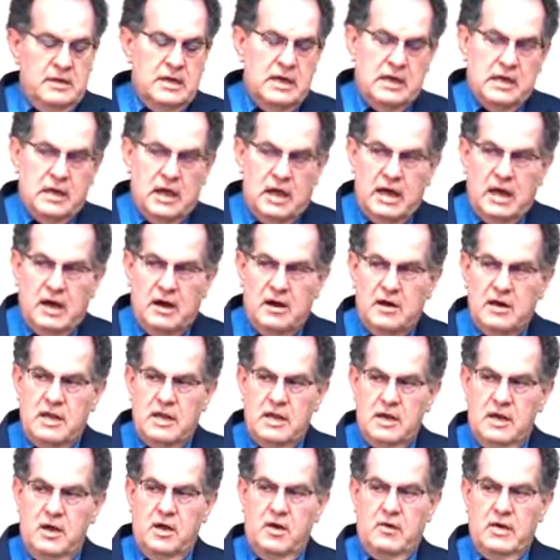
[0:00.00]
declared
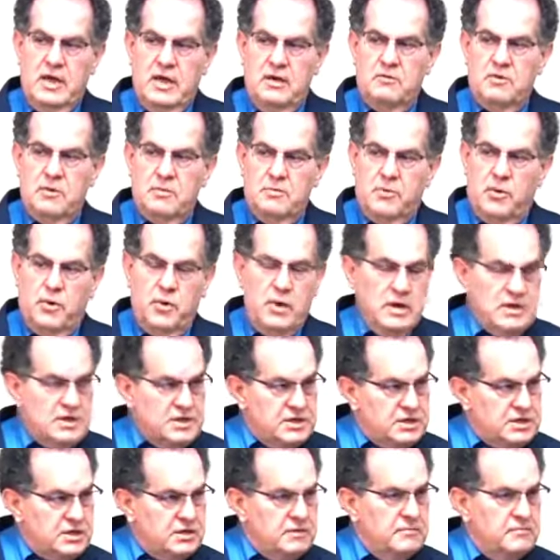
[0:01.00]
that no, He would
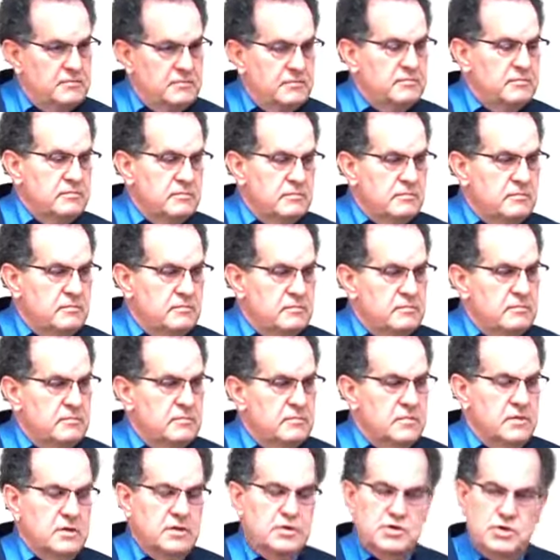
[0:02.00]
put
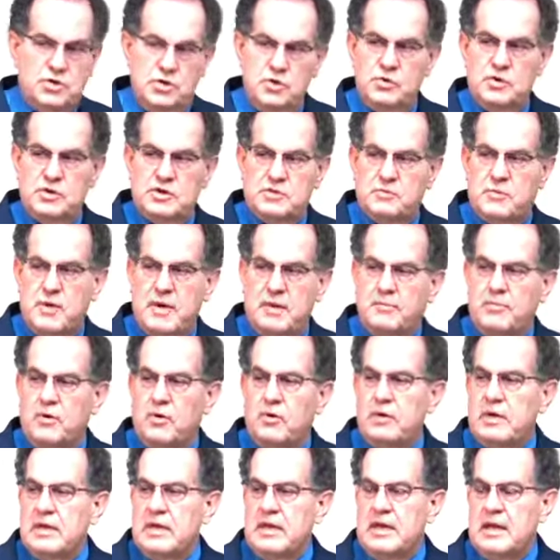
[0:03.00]
the Jewish
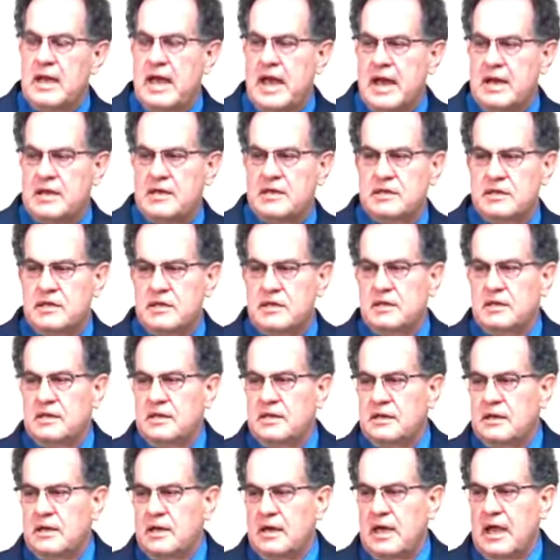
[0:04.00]
people in that
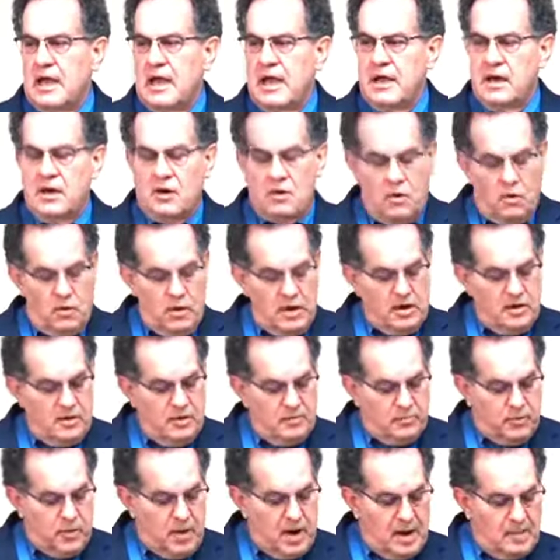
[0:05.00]
land according to
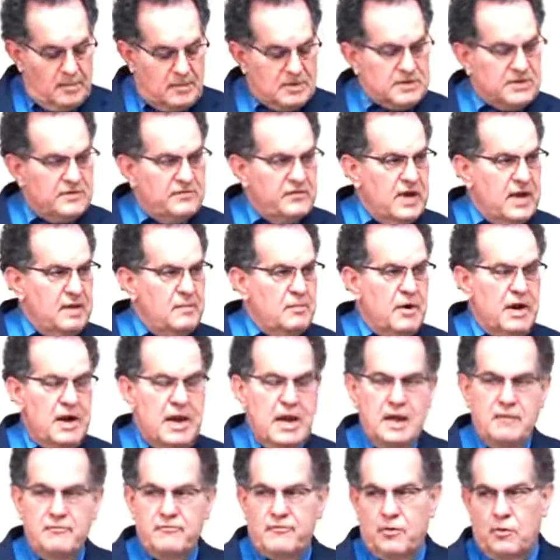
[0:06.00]
the promise of
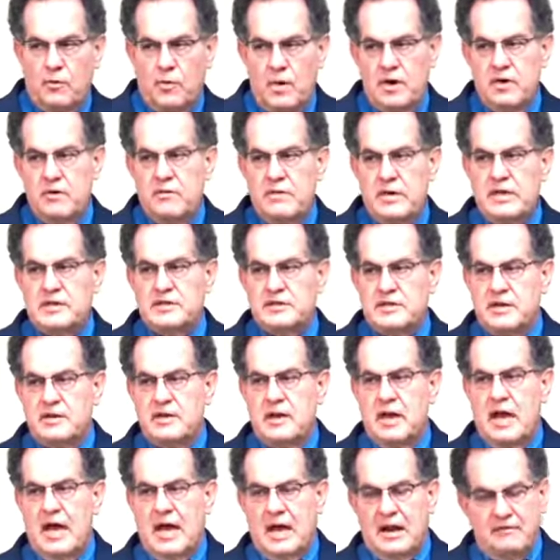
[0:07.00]
Abraham for one reason
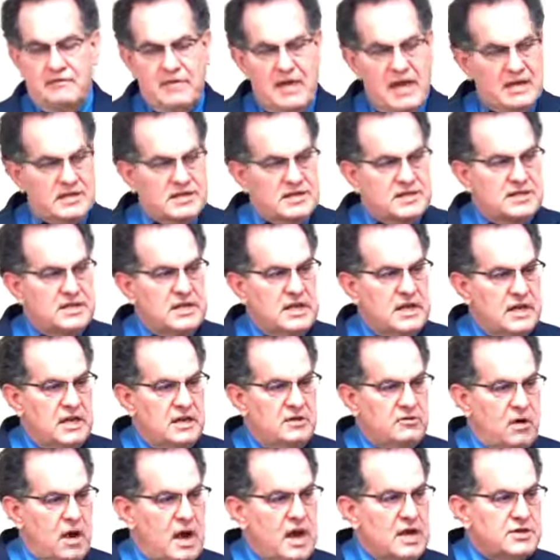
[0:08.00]
out of that
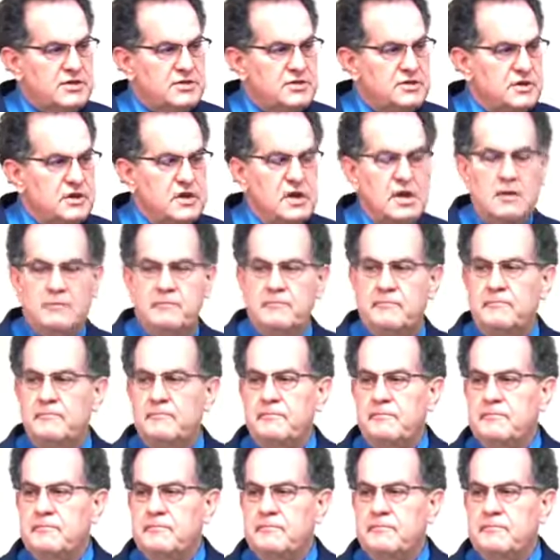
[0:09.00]
seed Christ should come.